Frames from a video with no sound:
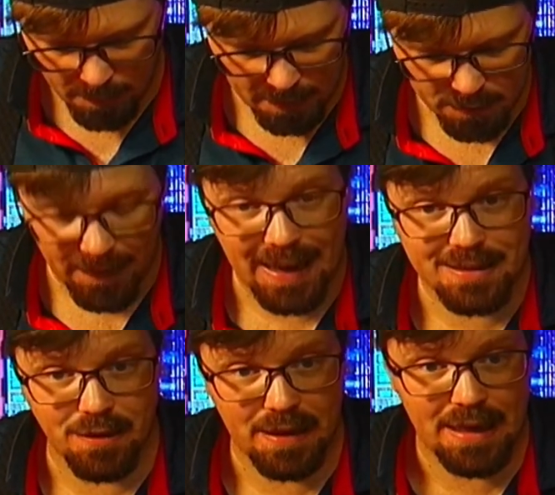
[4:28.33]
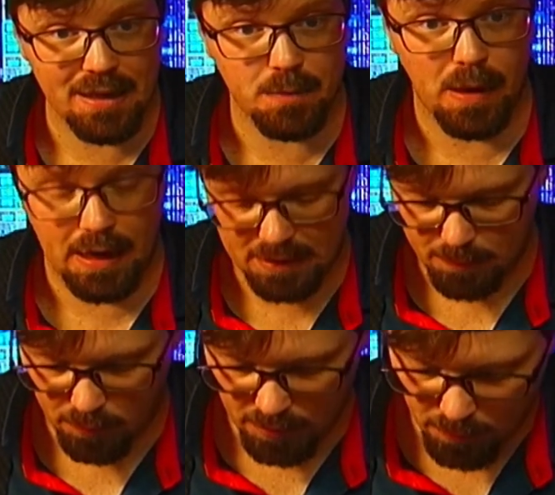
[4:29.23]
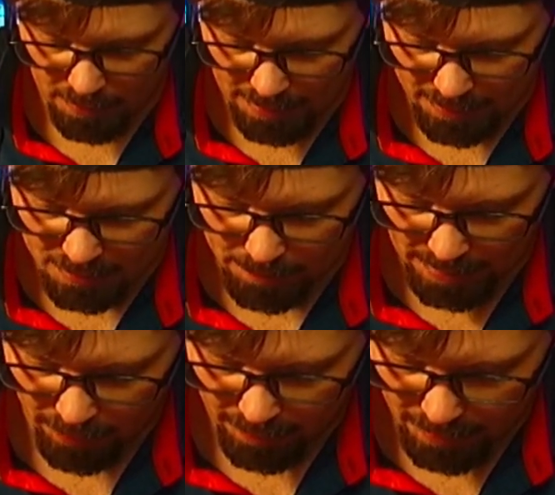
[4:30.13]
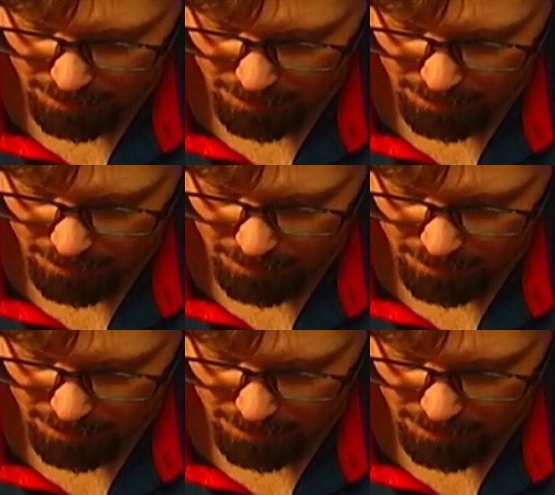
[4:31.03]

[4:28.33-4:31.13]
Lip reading: fast on the heat as possible. You don't wanna heat this battery up.